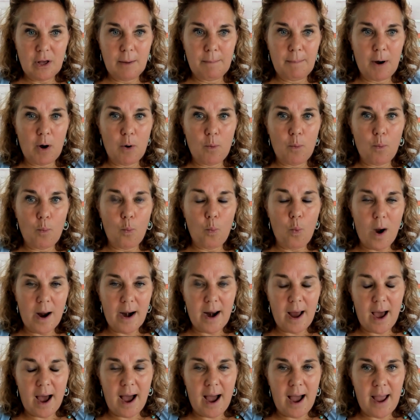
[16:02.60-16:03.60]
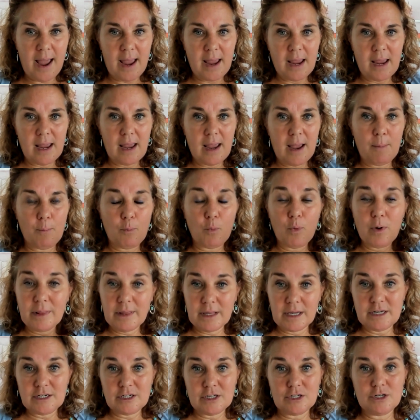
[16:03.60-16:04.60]
about what I am
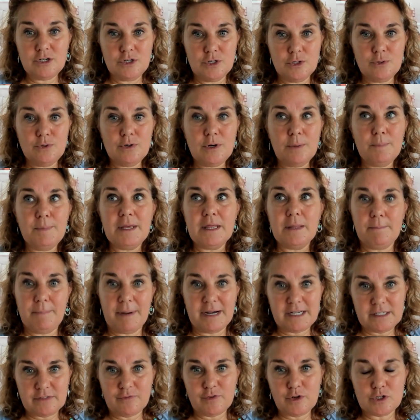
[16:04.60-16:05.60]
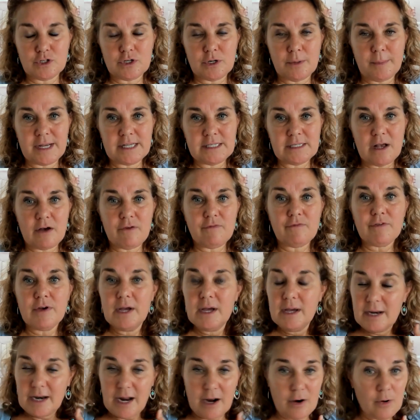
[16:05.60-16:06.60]
willing to do to be the best version of myself,
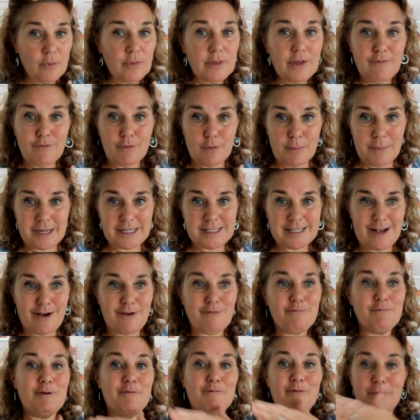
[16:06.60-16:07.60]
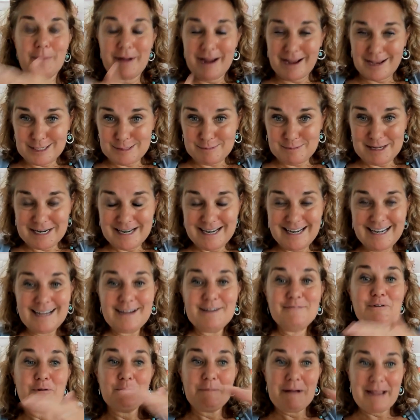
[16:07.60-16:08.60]
not only for myself, but for my husband,
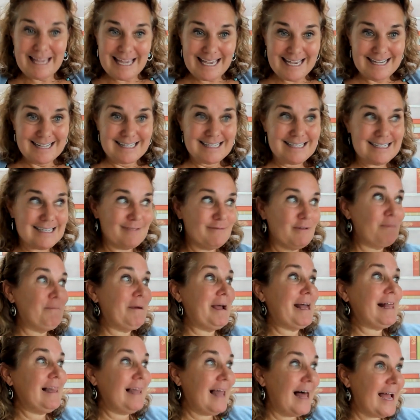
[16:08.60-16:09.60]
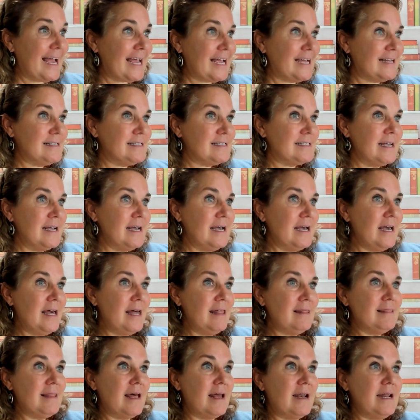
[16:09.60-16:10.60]
for my kids, for my clients,
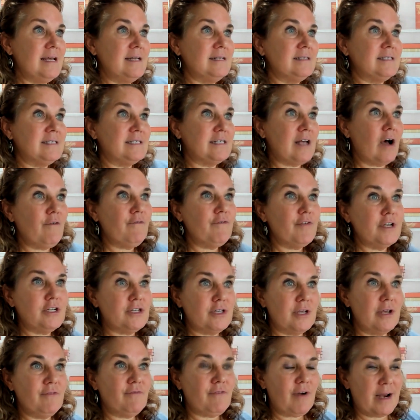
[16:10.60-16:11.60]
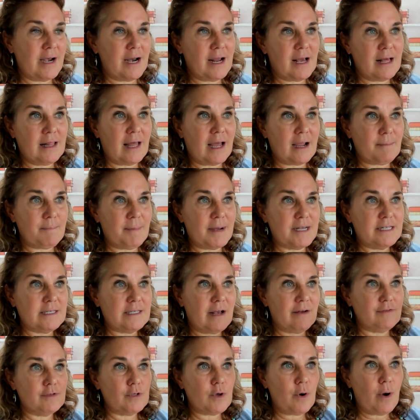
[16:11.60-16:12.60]
that it's selfish if I neglect
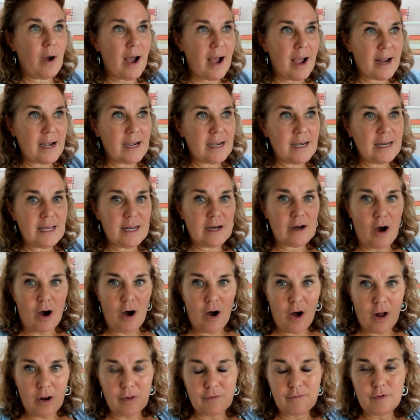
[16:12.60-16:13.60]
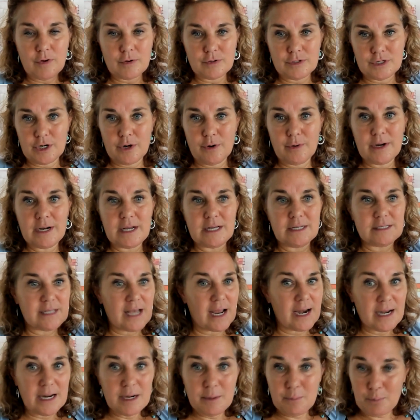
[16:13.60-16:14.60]
myself. So I need all of those ingredients.
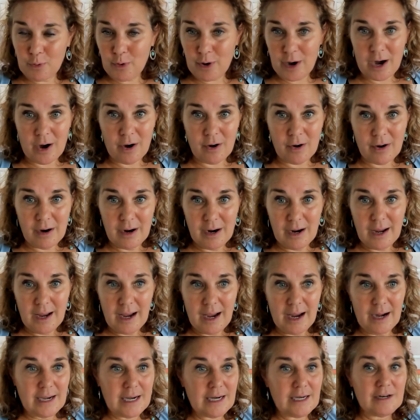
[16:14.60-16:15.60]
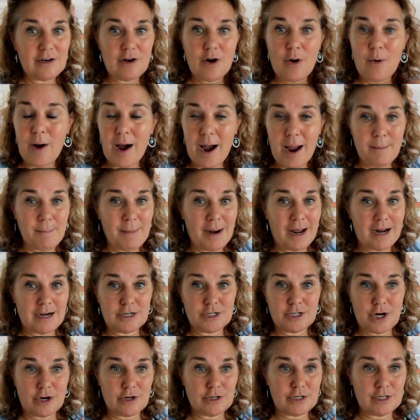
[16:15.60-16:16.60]
I need prayer. I need to know I'm not in
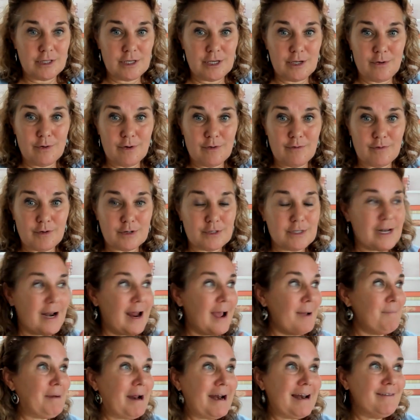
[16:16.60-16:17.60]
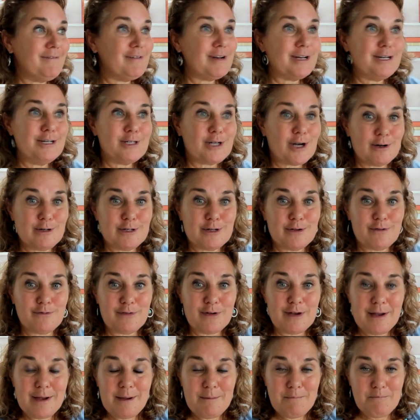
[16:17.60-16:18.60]
charge of the universe, and I'm not even in charge of
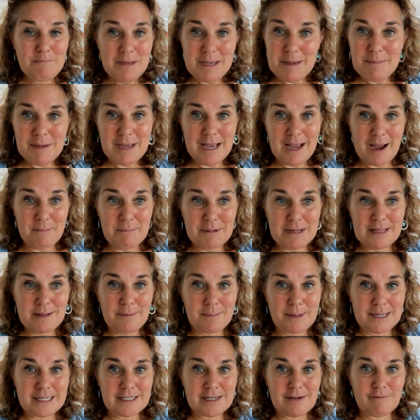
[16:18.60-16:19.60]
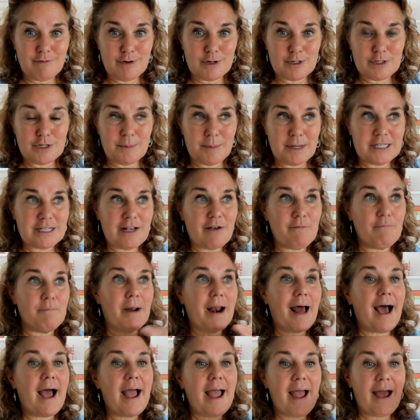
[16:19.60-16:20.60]
me becoming the best version of myself,
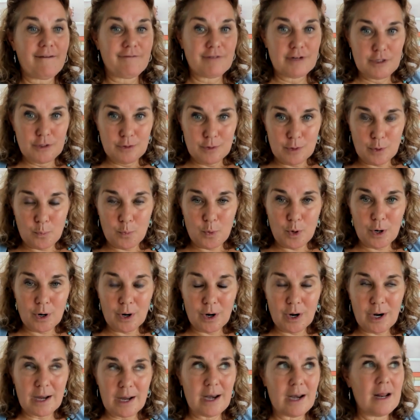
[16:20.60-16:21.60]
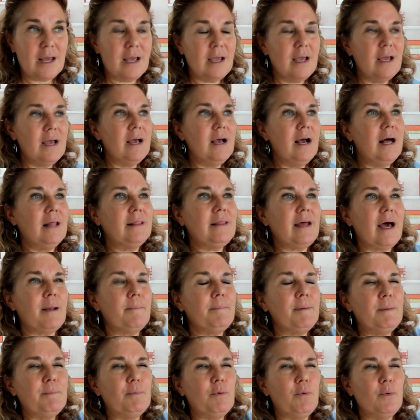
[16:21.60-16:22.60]
but I have to do the work. And a lot of
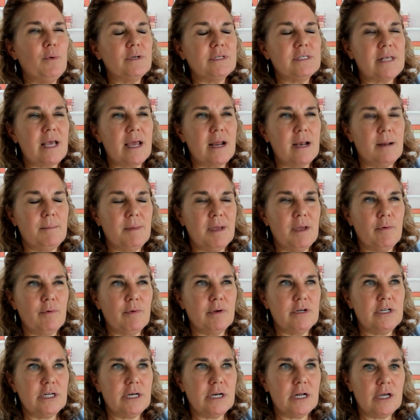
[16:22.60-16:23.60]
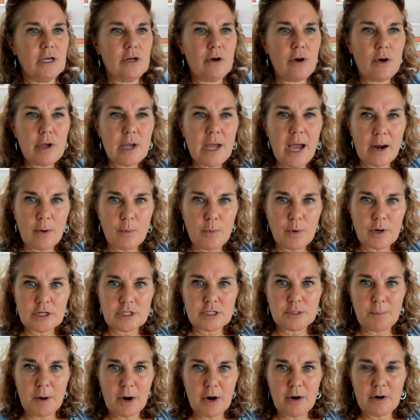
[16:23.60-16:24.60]
people will say to me, Regina, you got to work
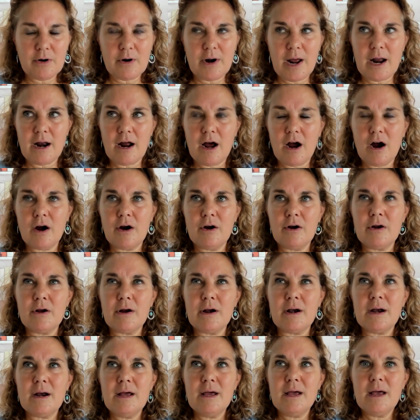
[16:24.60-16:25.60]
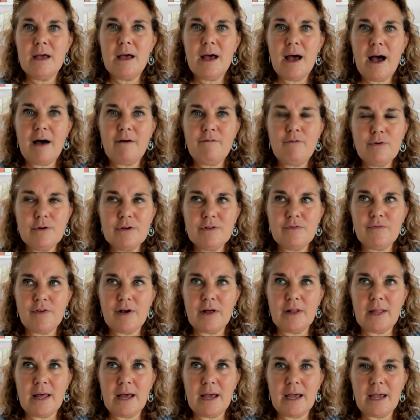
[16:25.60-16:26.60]
smarter, not harder. And I've always
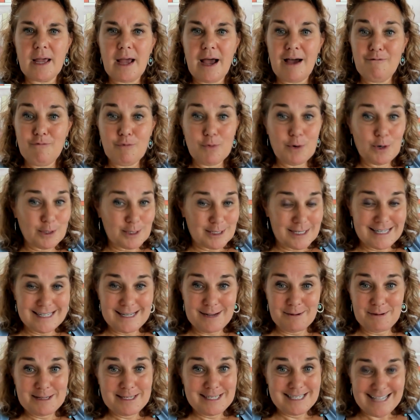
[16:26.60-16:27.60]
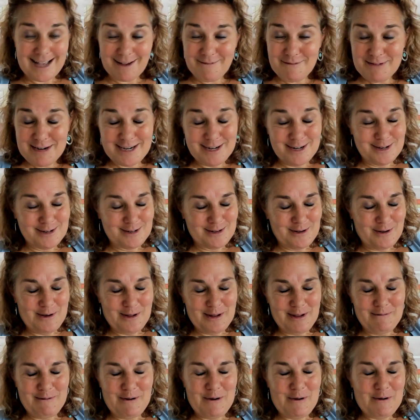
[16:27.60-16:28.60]
felt like I've worked since I was 7 years
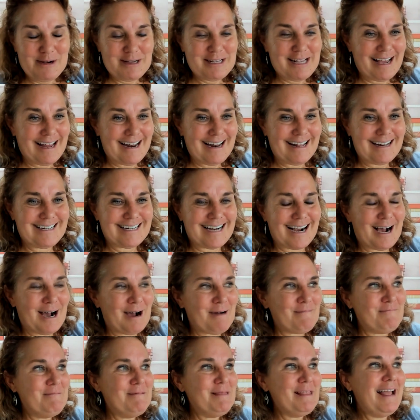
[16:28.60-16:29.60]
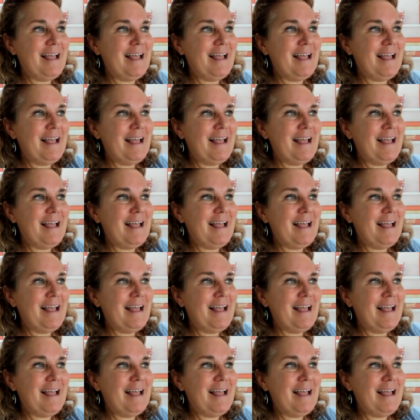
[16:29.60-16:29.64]
old. I've always had a job.